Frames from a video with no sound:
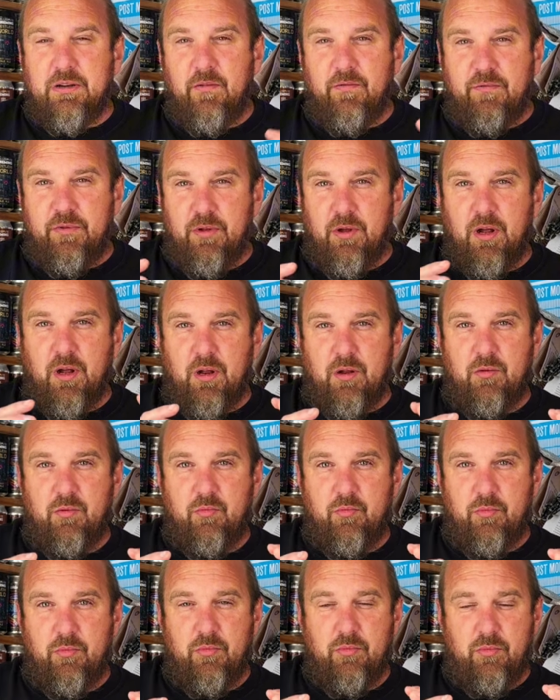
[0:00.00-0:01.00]
of the
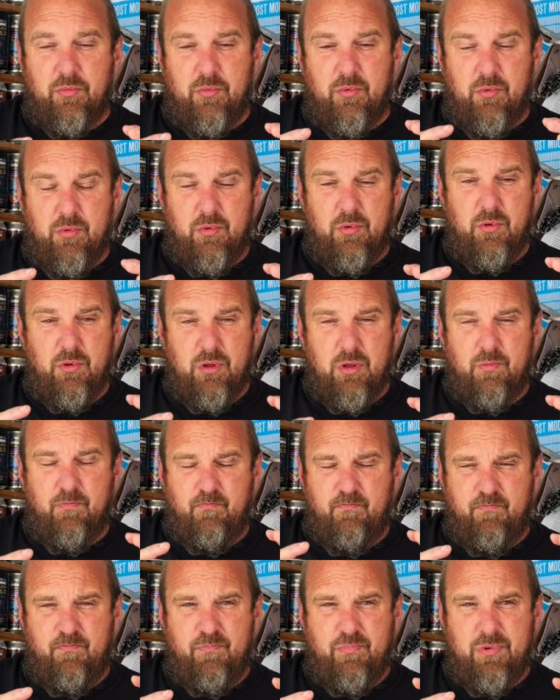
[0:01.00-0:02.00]

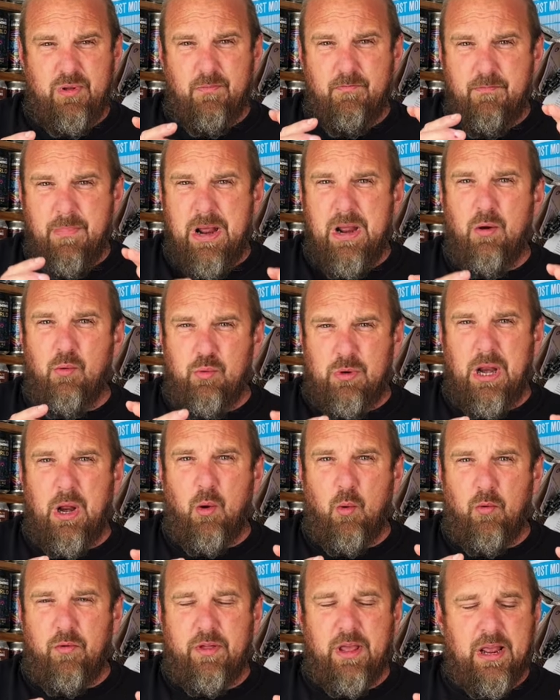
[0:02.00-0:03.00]
meal
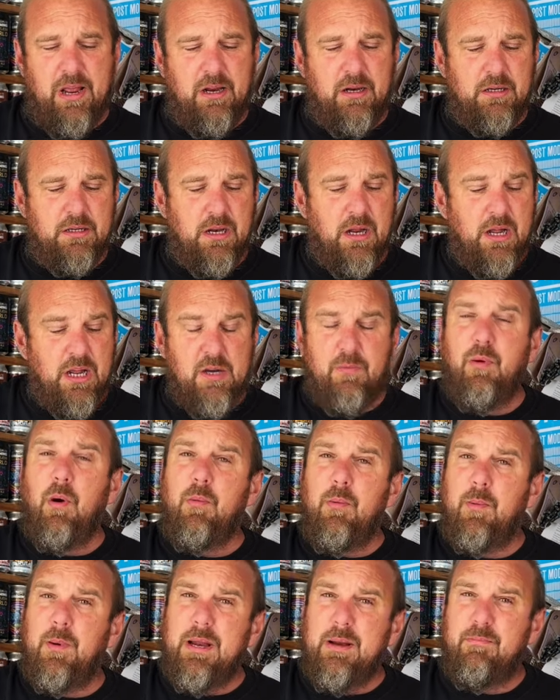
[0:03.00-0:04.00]
deal things is
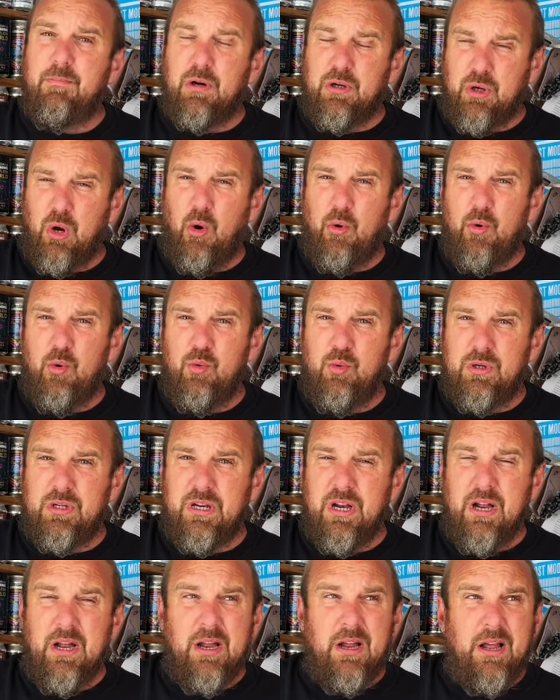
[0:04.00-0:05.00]
probably McDonald's,
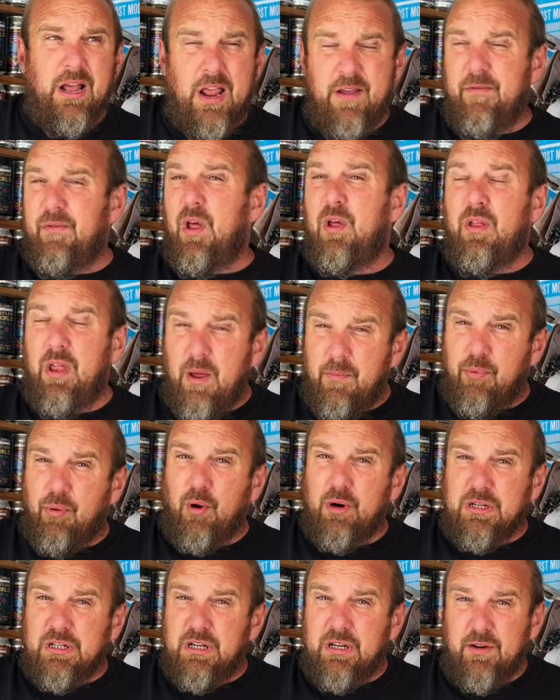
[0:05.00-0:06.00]
even though their
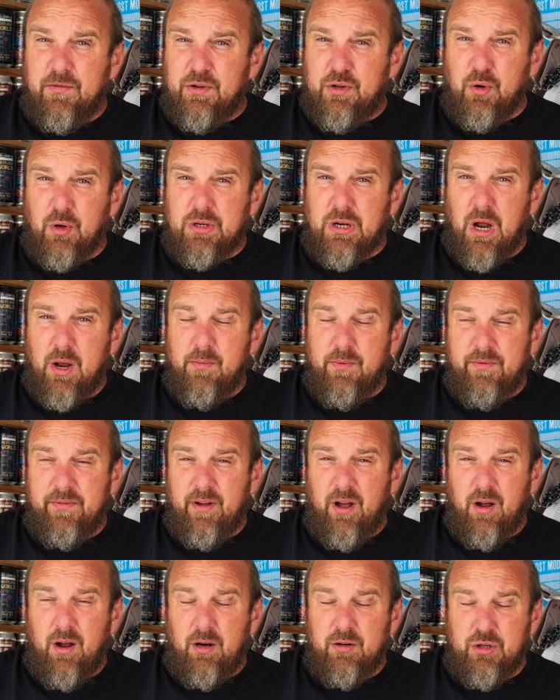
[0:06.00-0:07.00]
prices have shot
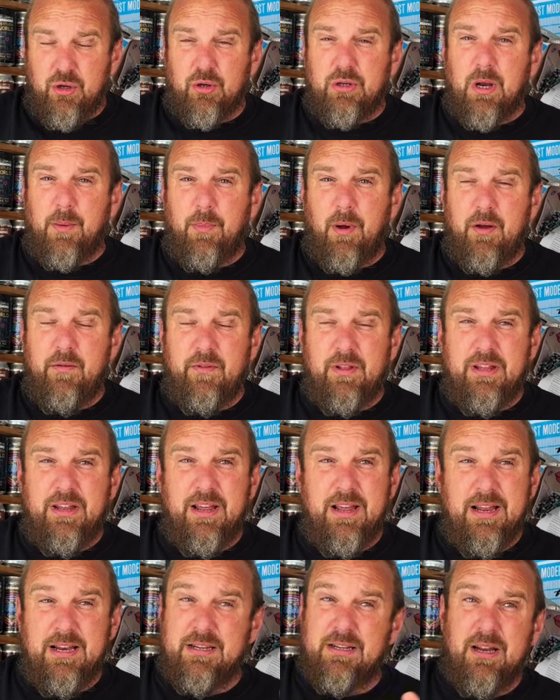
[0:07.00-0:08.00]
up over the
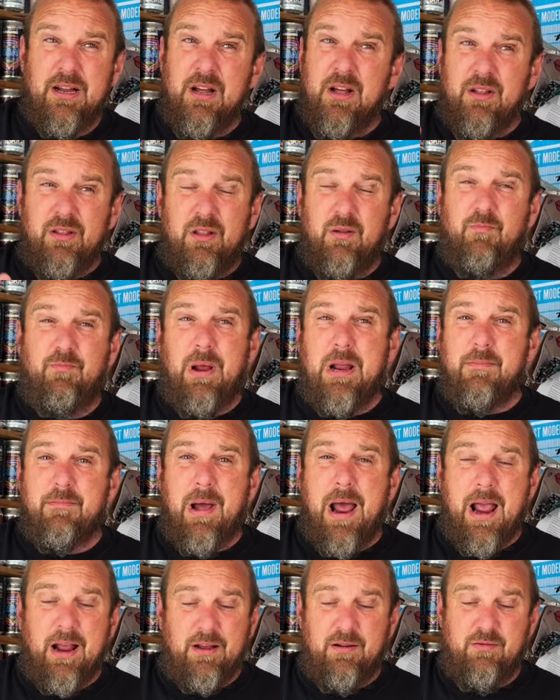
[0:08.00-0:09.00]
years. The Big
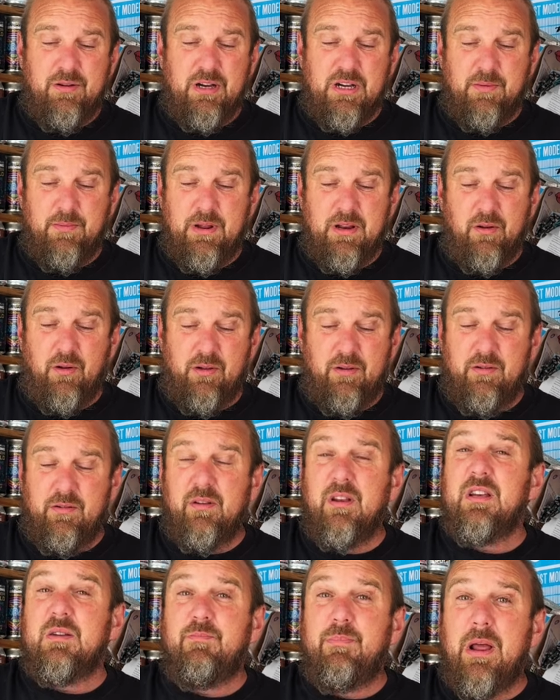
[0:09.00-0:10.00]
Mac used to be like
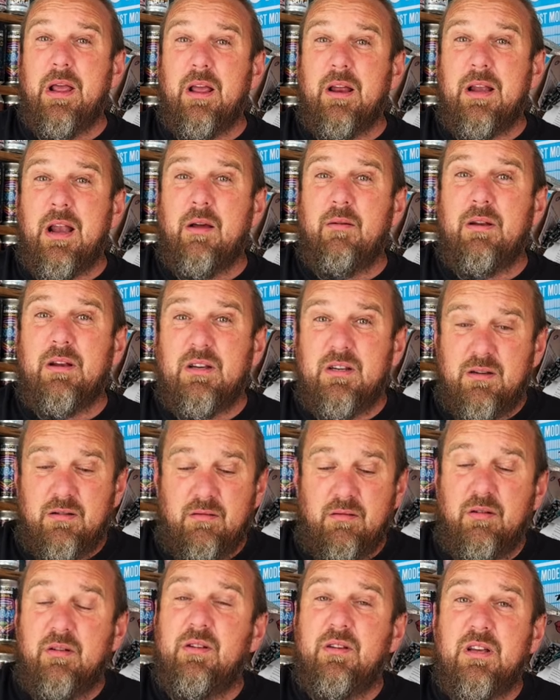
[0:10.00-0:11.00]
this big, and now it's
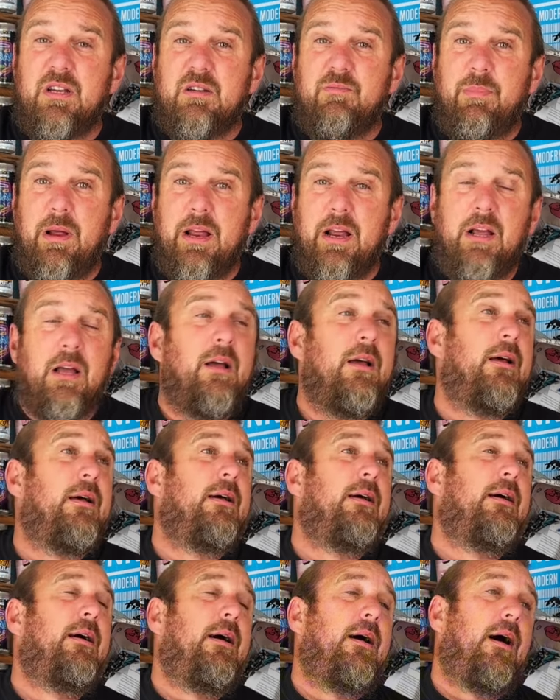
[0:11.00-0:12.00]
like this big.
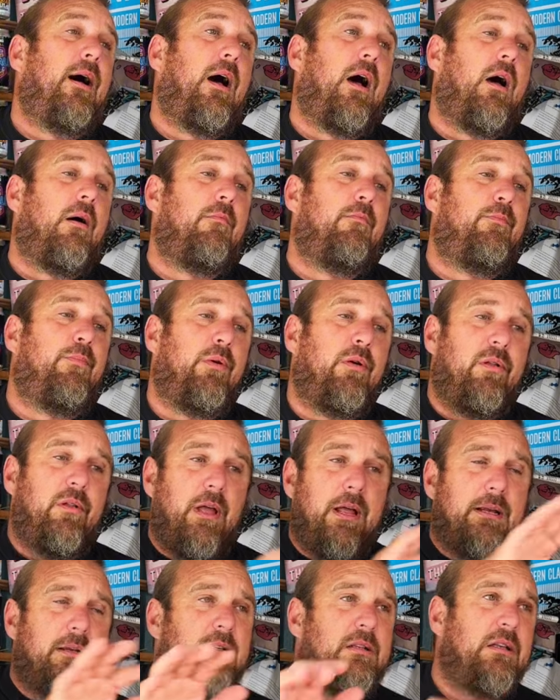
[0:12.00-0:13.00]
But
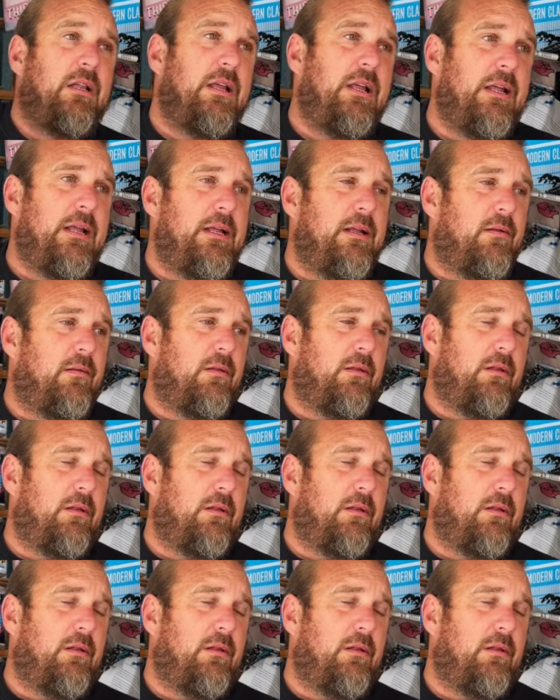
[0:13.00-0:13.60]
it's the